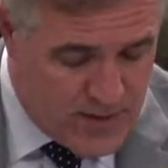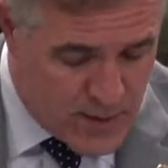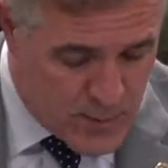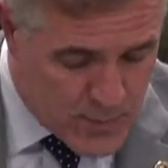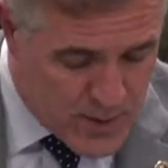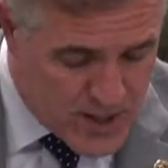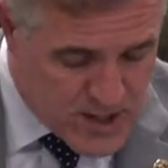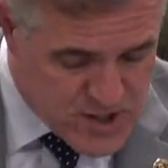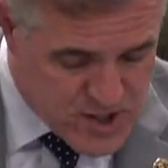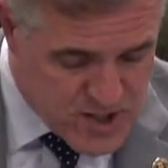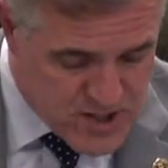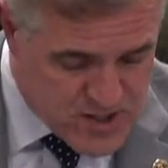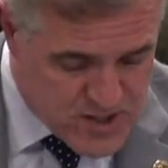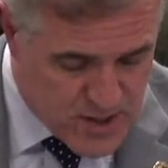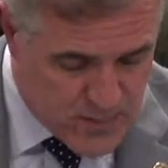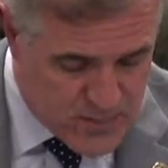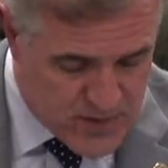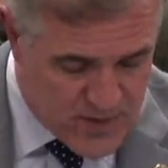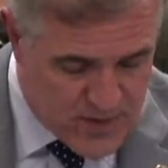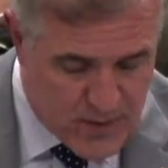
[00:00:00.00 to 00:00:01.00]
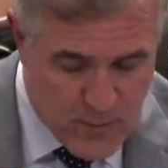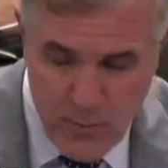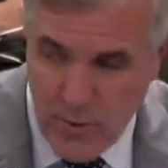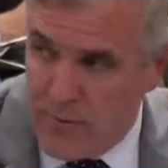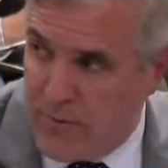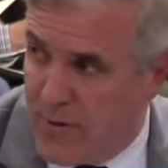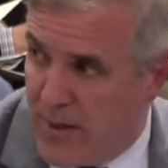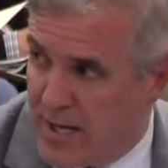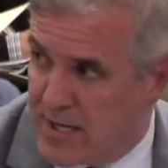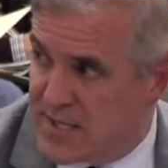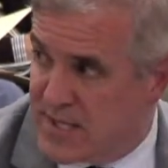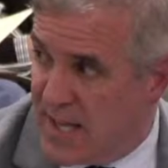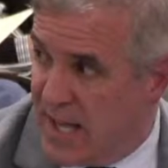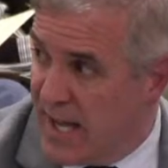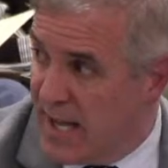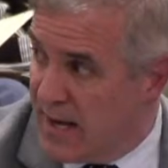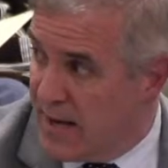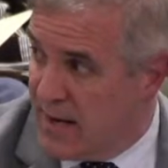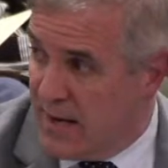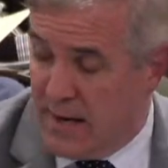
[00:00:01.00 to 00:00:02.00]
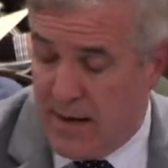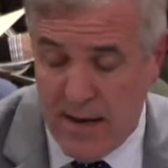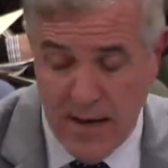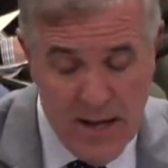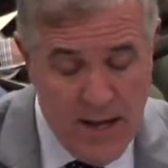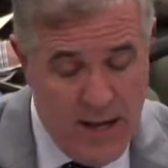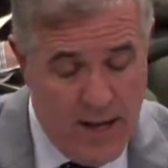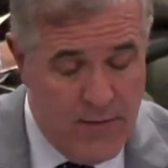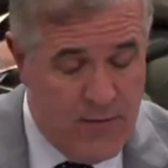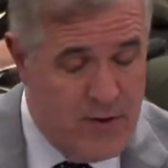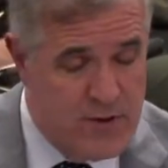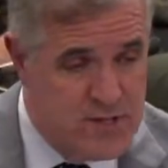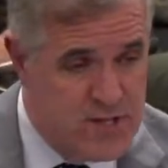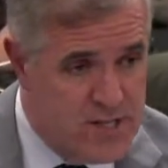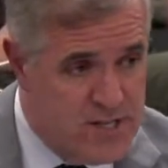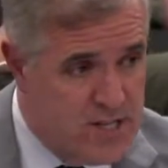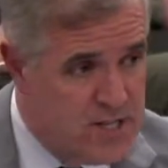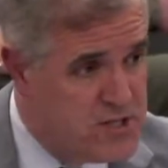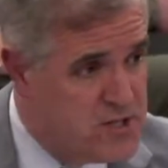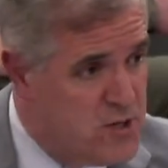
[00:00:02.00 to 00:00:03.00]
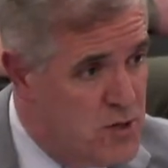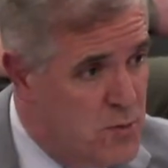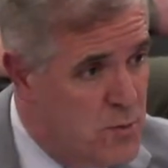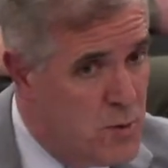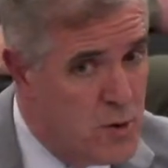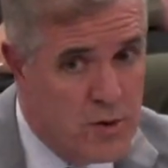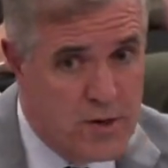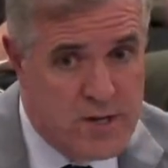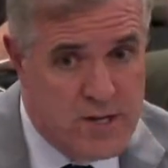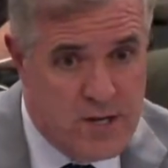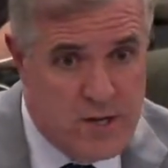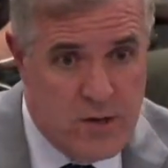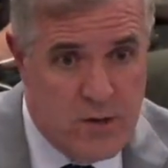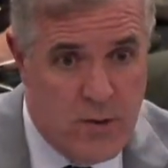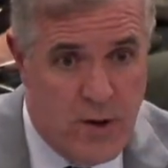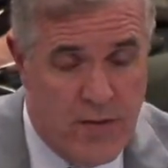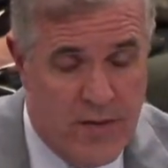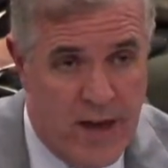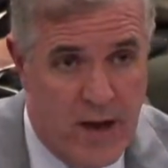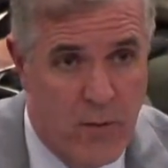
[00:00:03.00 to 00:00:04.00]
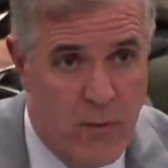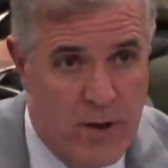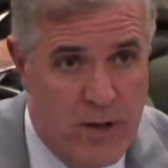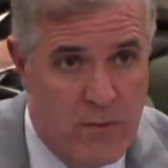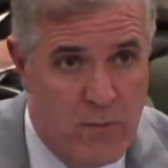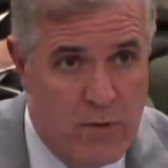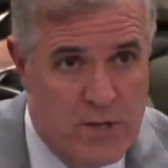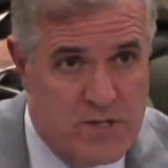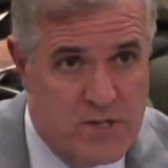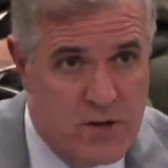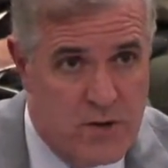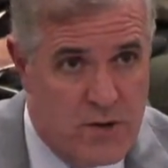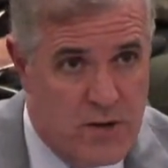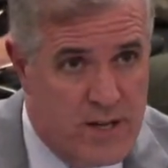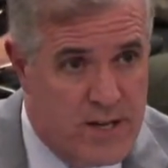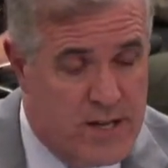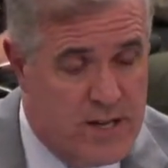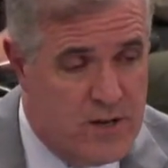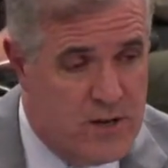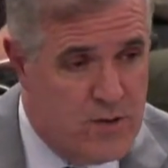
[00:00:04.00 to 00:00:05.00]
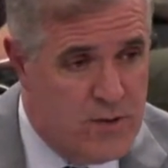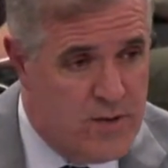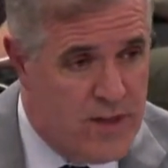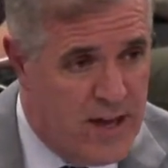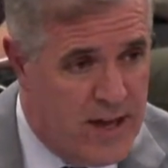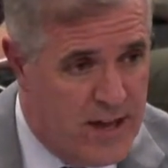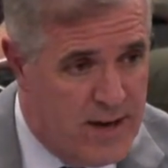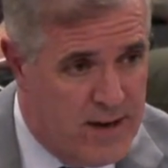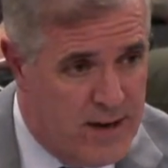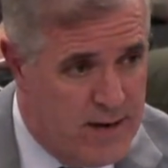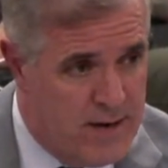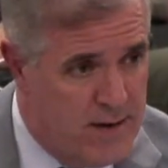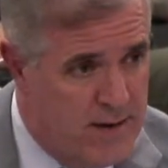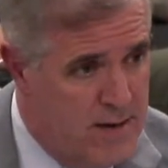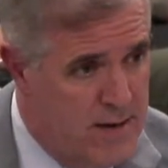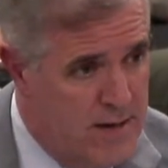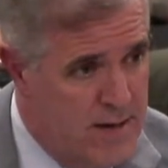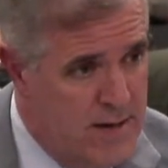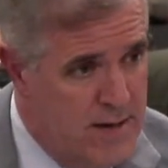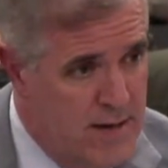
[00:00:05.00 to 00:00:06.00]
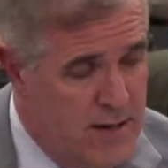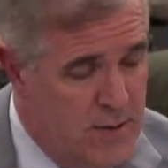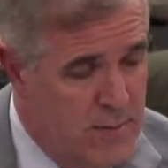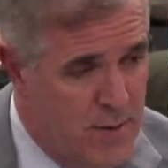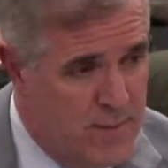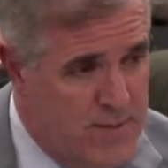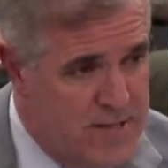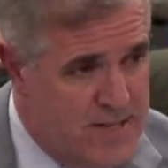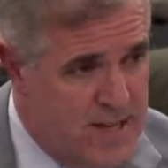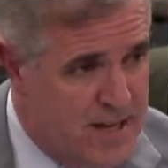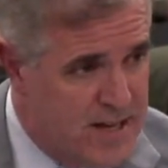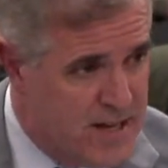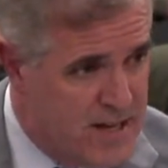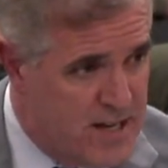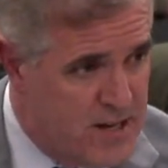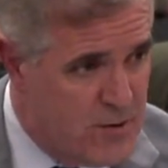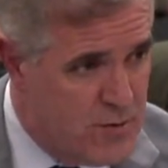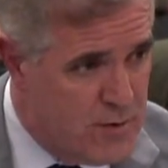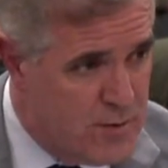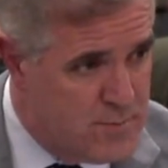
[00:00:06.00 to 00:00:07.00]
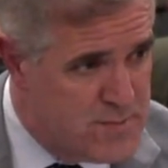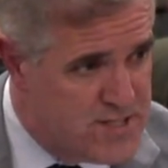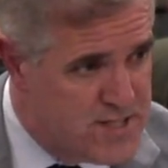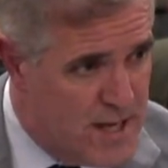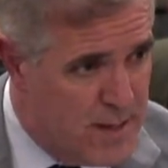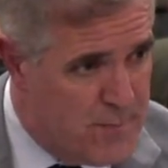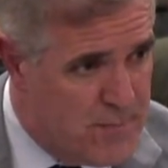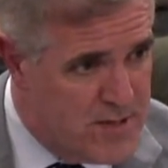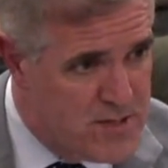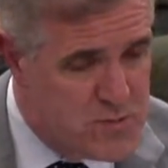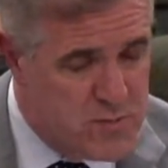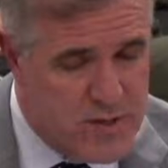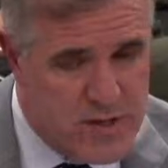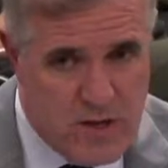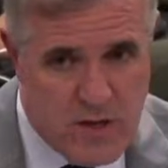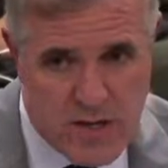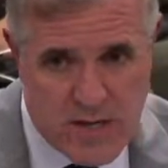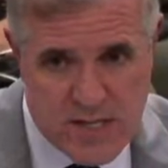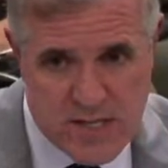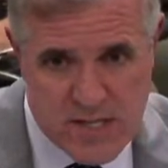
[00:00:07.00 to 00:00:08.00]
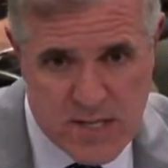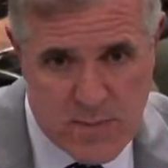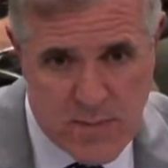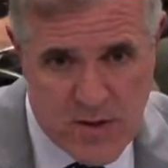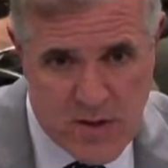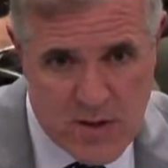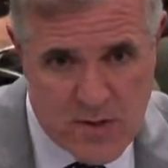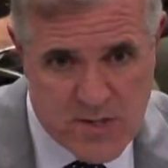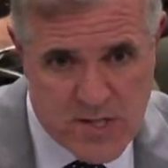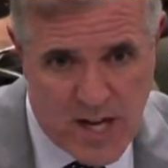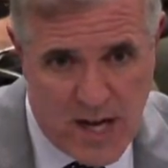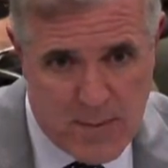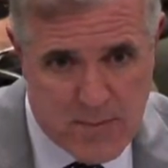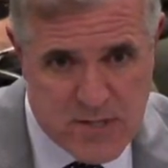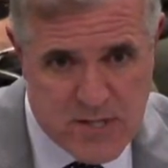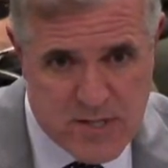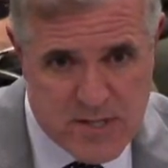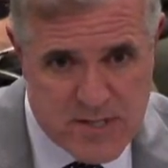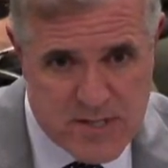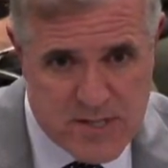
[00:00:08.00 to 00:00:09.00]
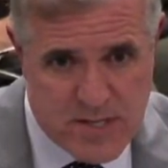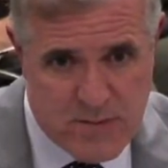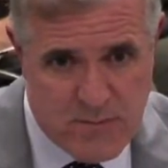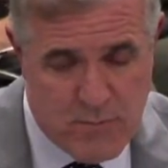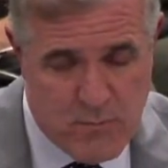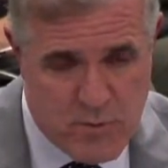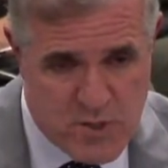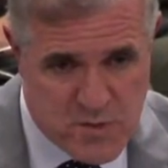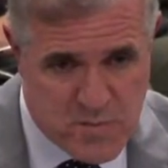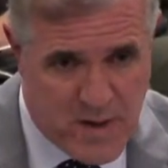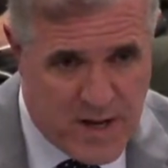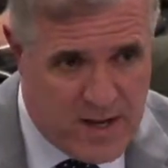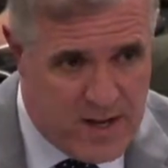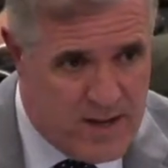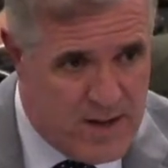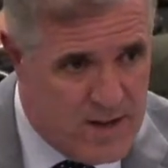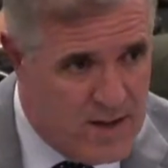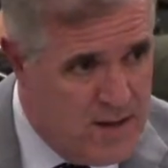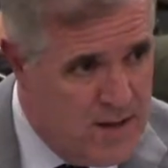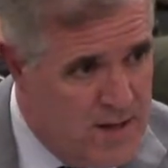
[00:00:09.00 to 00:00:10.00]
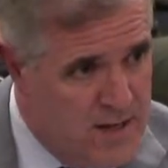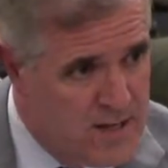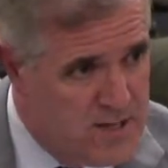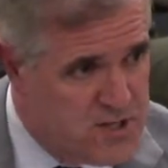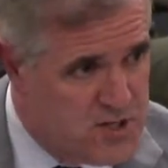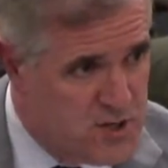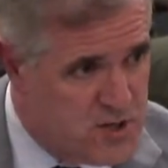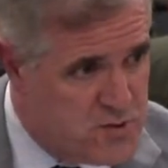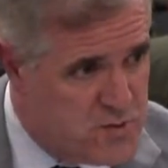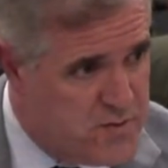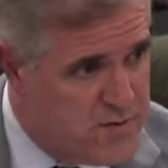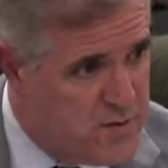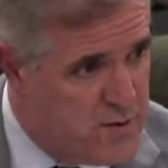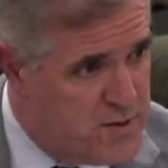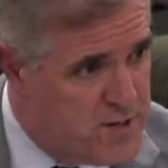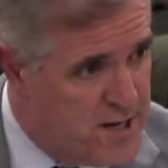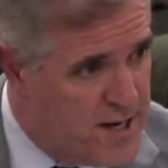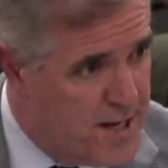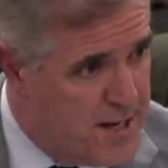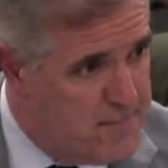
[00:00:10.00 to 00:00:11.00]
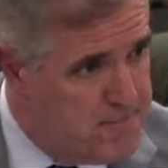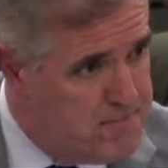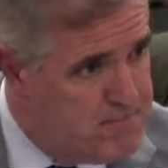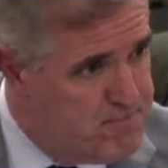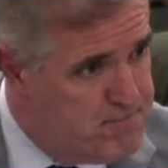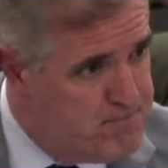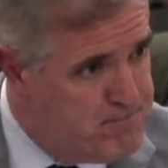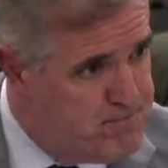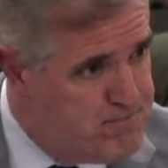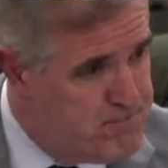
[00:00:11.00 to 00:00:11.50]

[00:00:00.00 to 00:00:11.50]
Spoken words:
in the budget something that reflects that. And if there's additional work to do on that, we certainly can do that and maybe take an interim step as we look at some of those options to respond to concerns we've heard tonight.